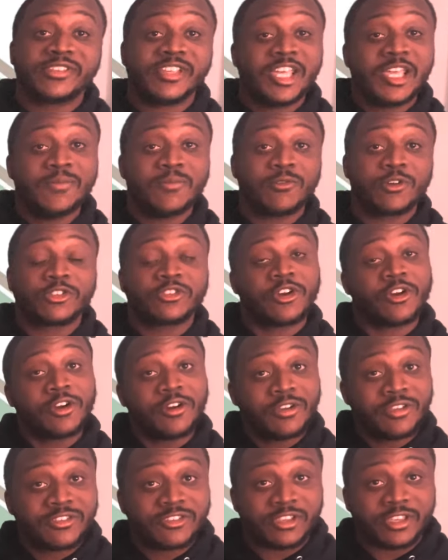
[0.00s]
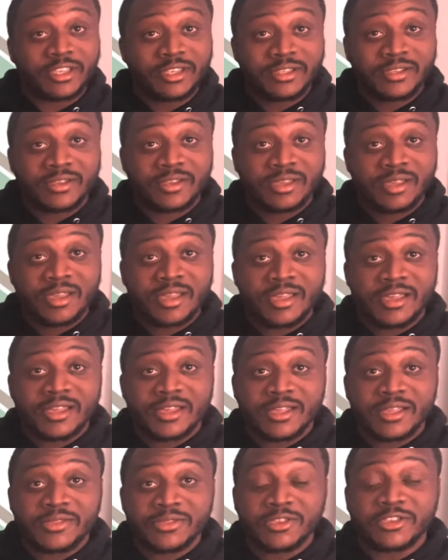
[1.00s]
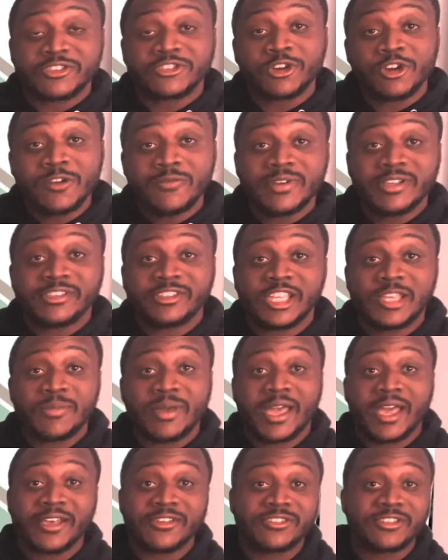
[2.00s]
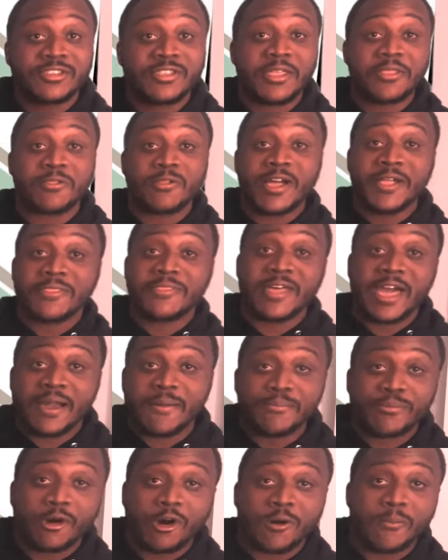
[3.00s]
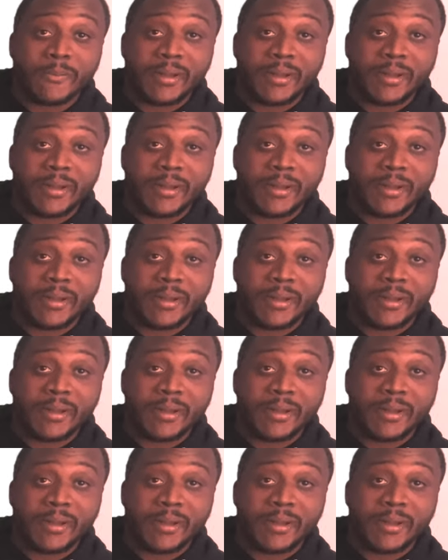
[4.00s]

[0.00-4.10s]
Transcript: team returns it, the serving team has to then let that ball